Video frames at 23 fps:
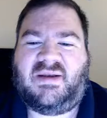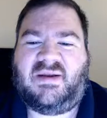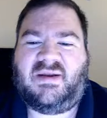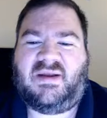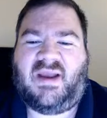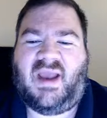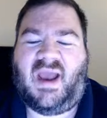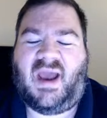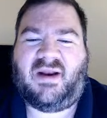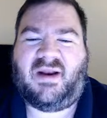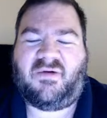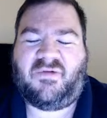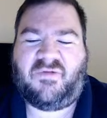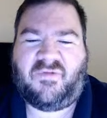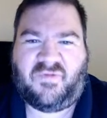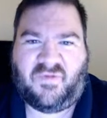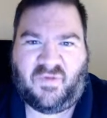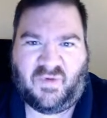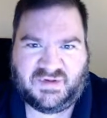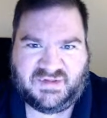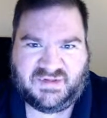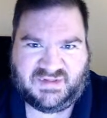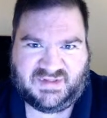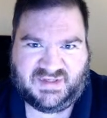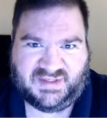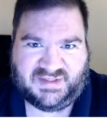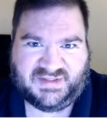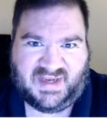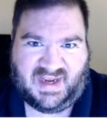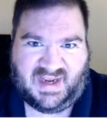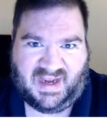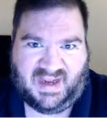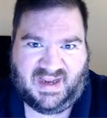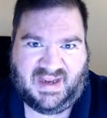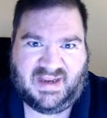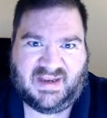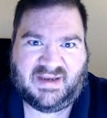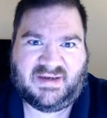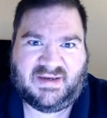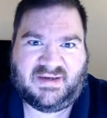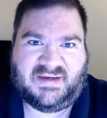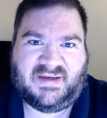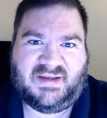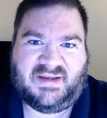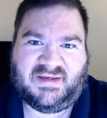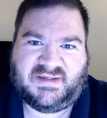kind of forced his
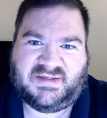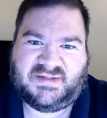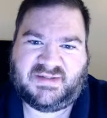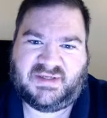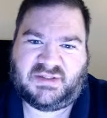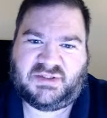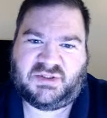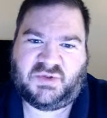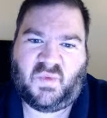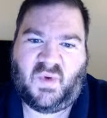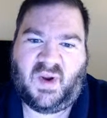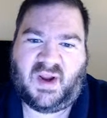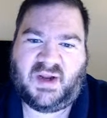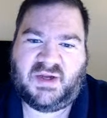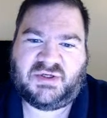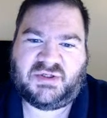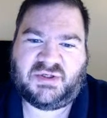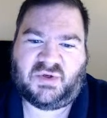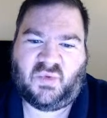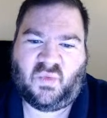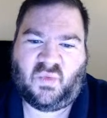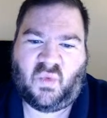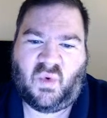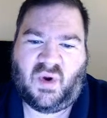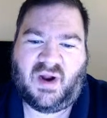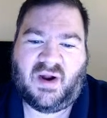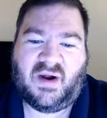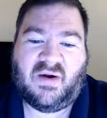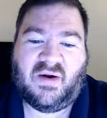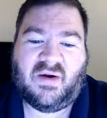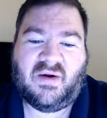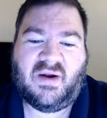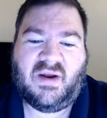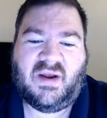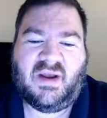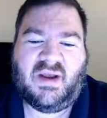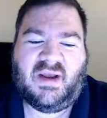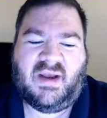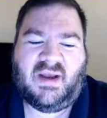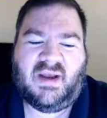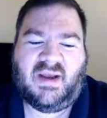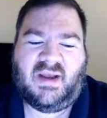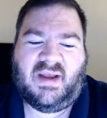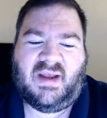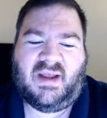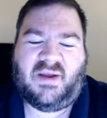hand in a situation where
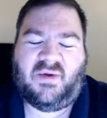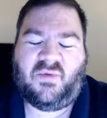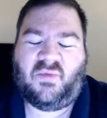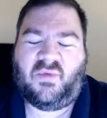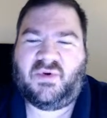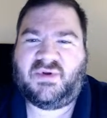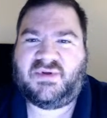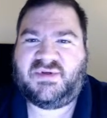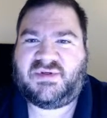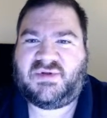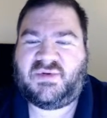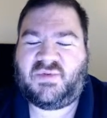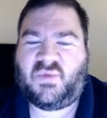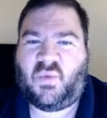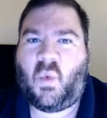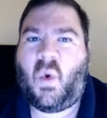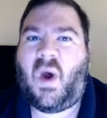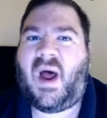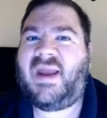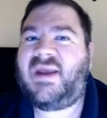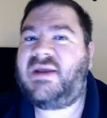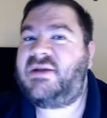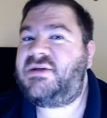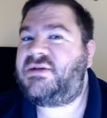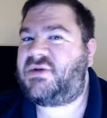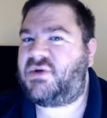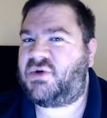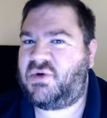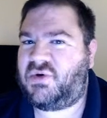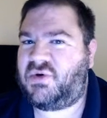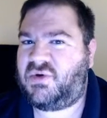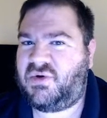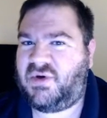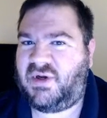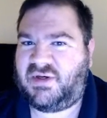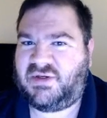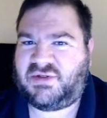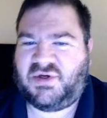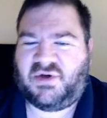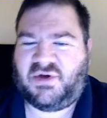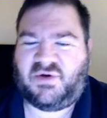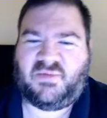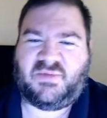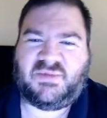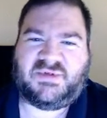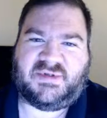it was wiser in
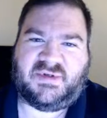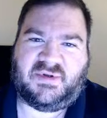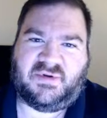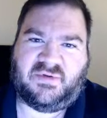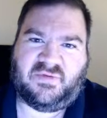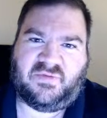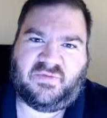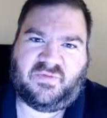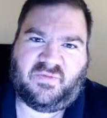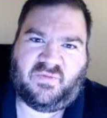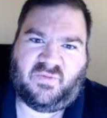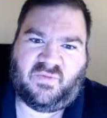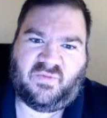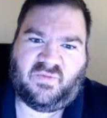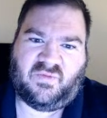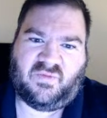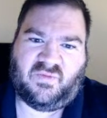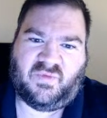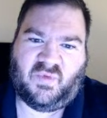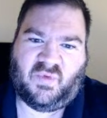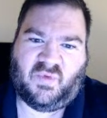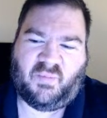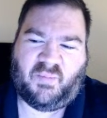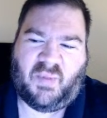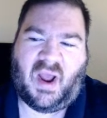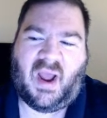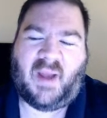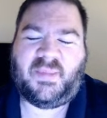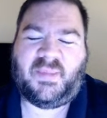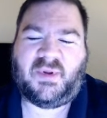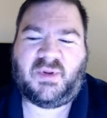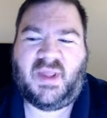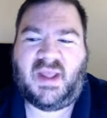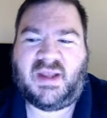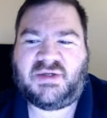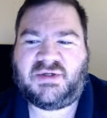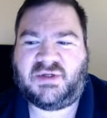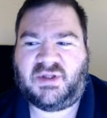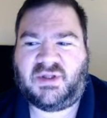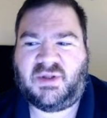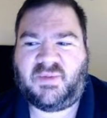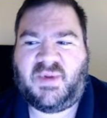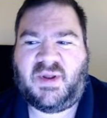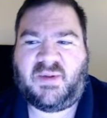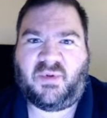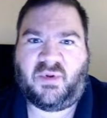terms of the population,
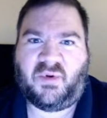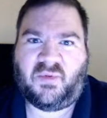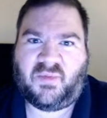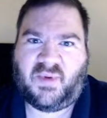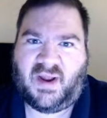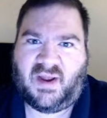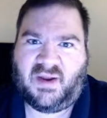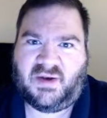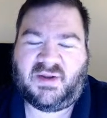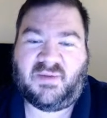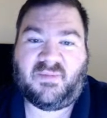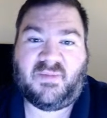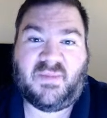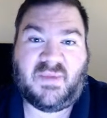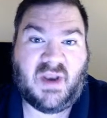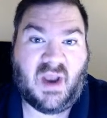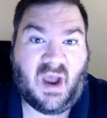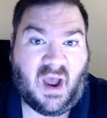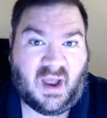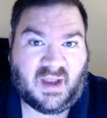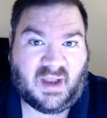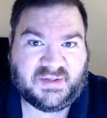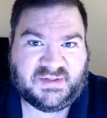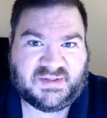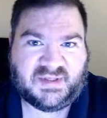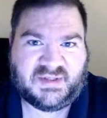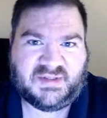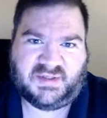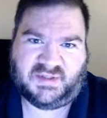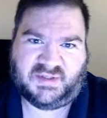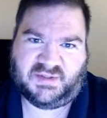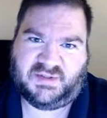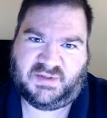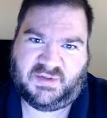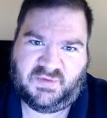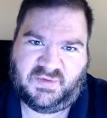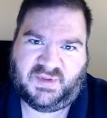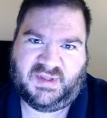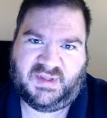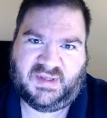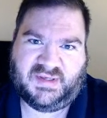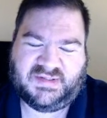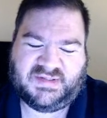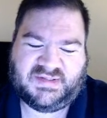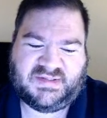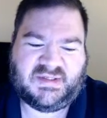the people around him, not to do
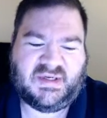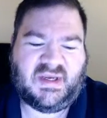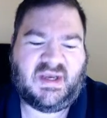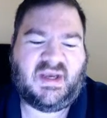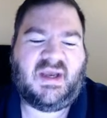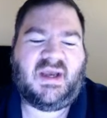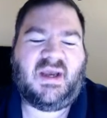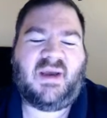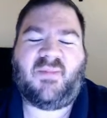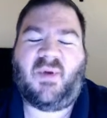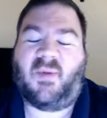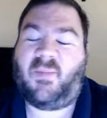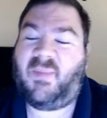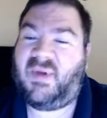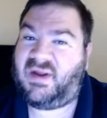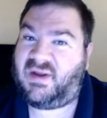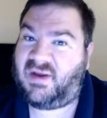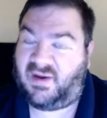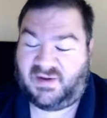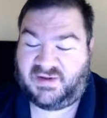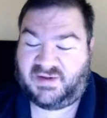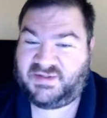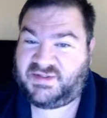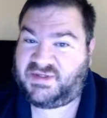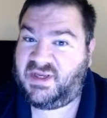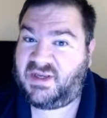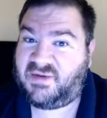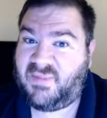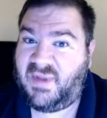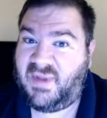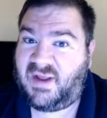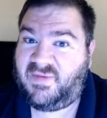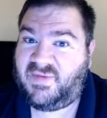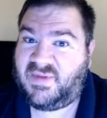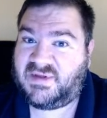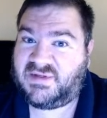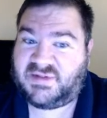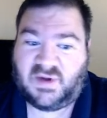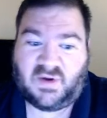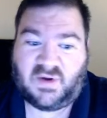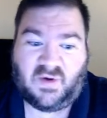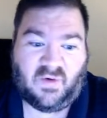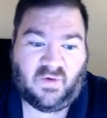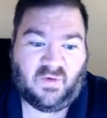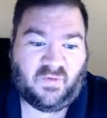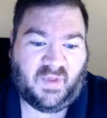this. But because he had made this
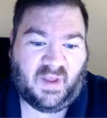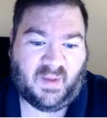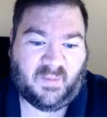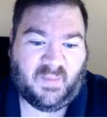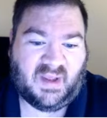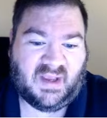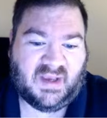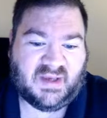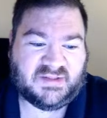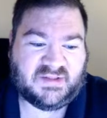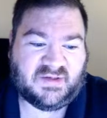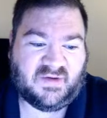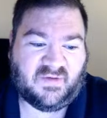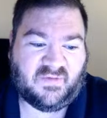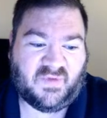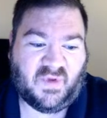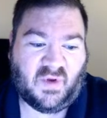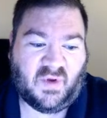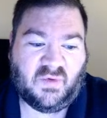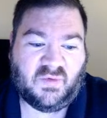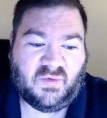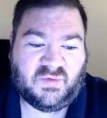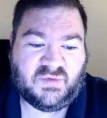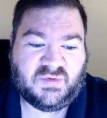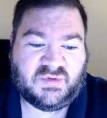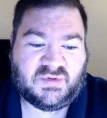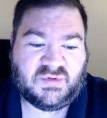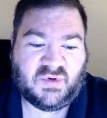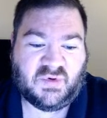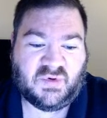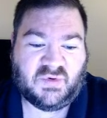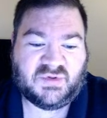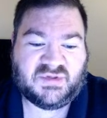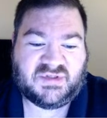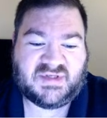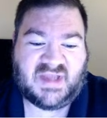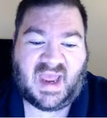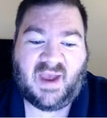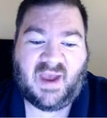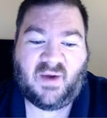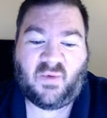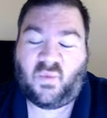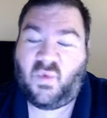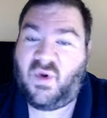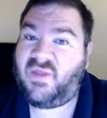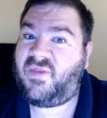oath, and because of those who
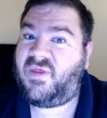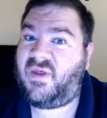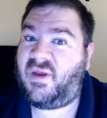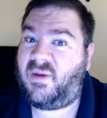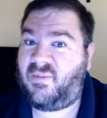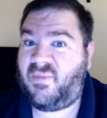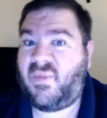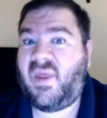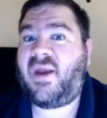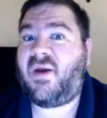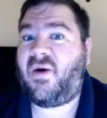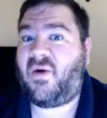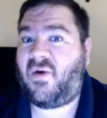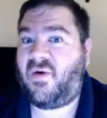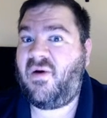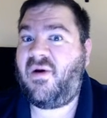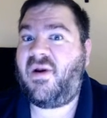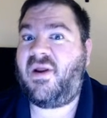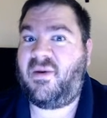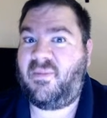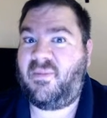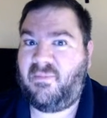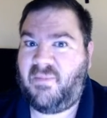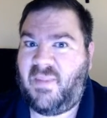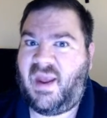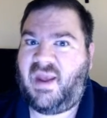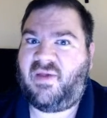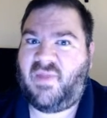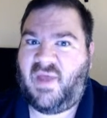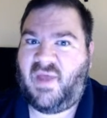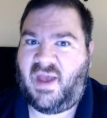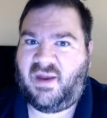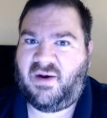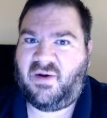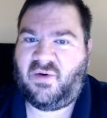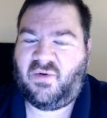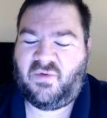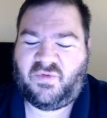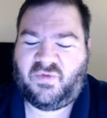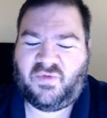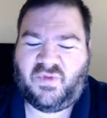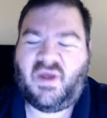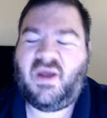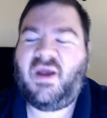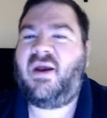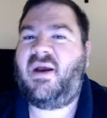sat with him, they heard him make that
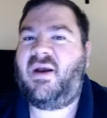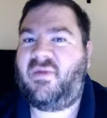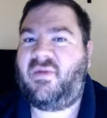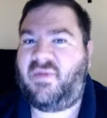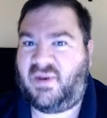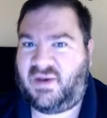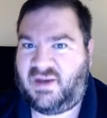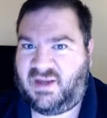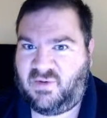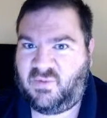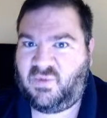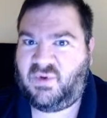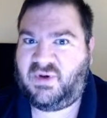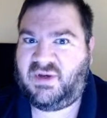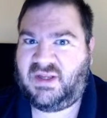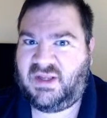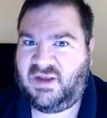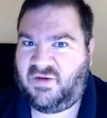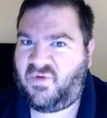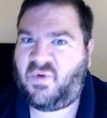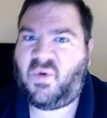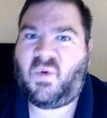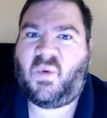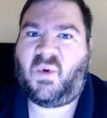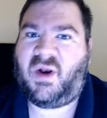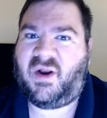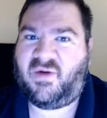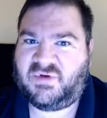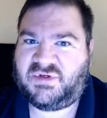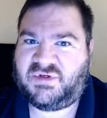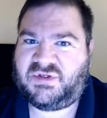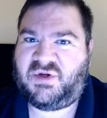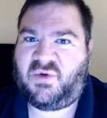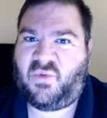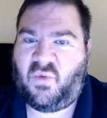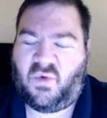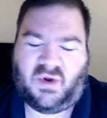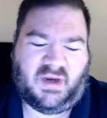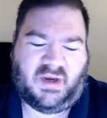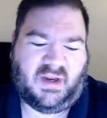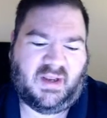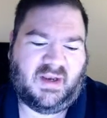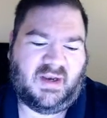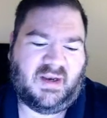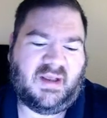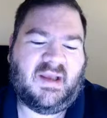oath that he would give her whatever she
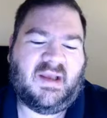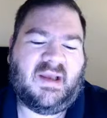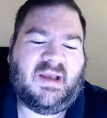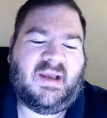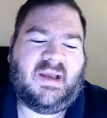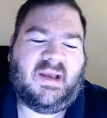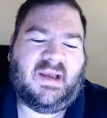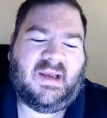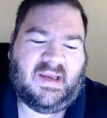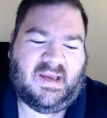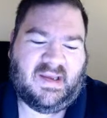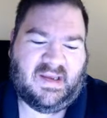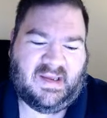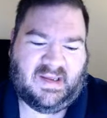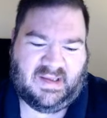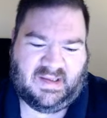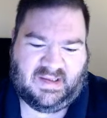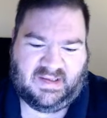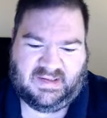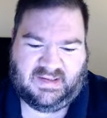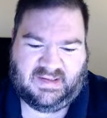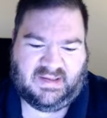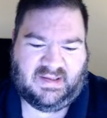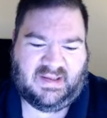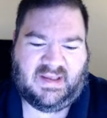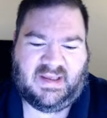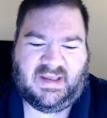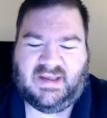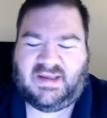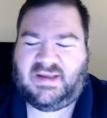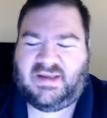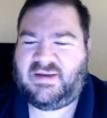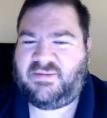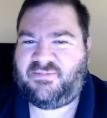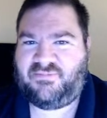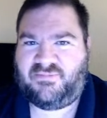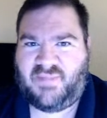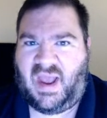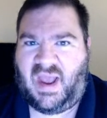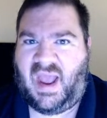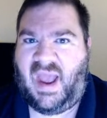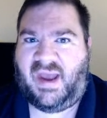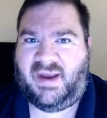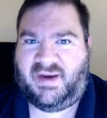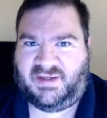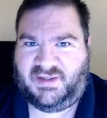wanted, he
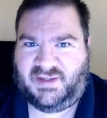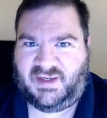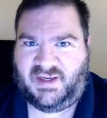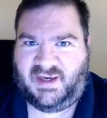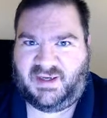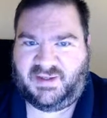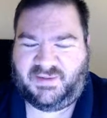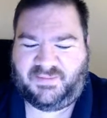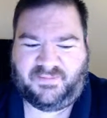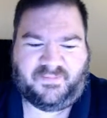had it done.